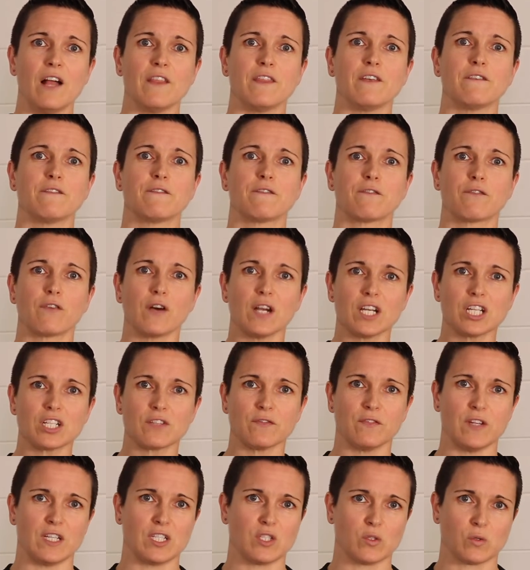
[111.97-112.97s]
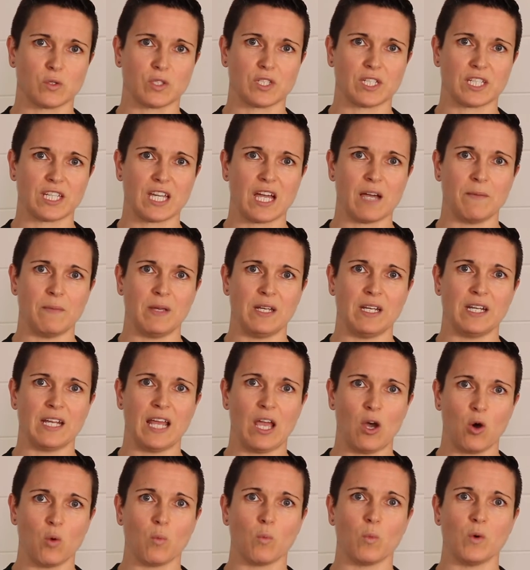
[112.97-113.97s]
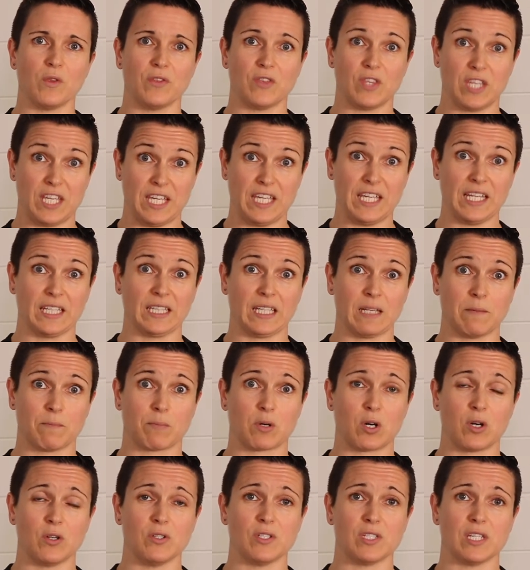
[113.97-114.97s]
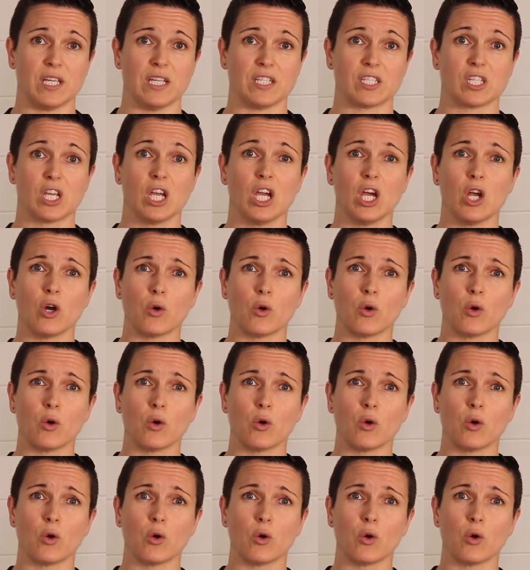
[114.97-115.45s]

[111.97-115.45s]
the fresh vessels to come in and help with the healing process.